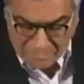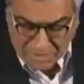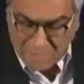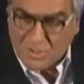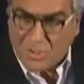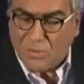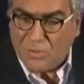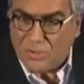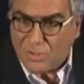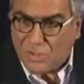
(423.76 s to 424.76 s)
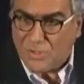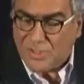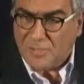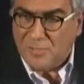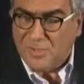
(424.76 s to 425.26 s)
they become
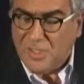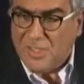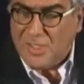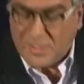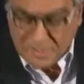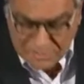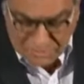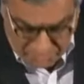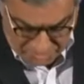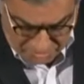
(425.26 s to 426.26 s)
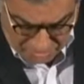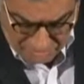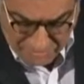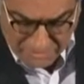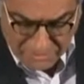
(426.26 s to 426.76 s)
clogged up, and as a
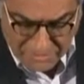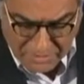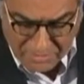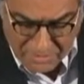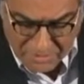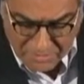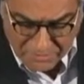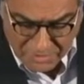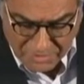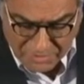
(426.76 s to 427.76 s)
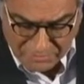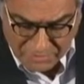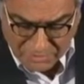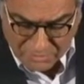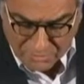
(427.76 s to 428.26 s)
result of that, it becomes very
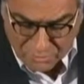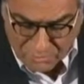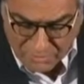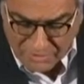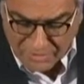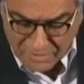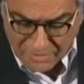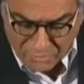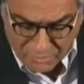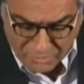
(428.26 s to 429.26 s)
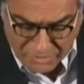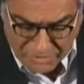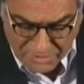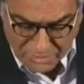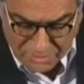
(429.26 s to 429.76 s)
difficult to breathe and to
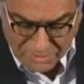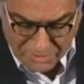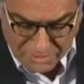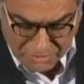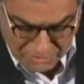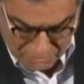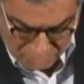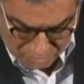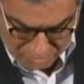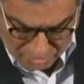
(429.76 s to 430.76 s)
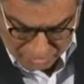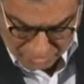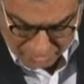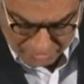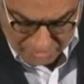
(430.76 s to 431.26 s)
bring this oxygen to the
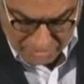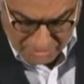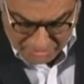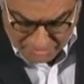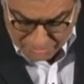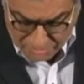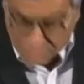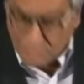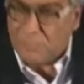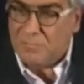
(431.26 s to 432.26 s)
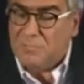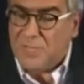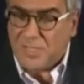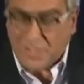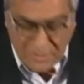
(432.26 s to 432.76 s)
lung. So
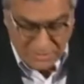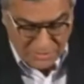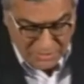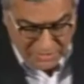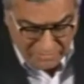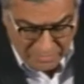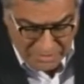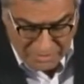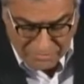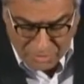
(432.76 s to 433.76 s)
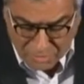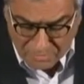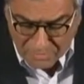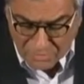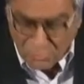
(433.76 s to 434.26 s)
medications have been
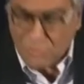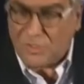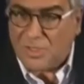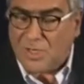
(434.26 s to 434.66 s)
developed to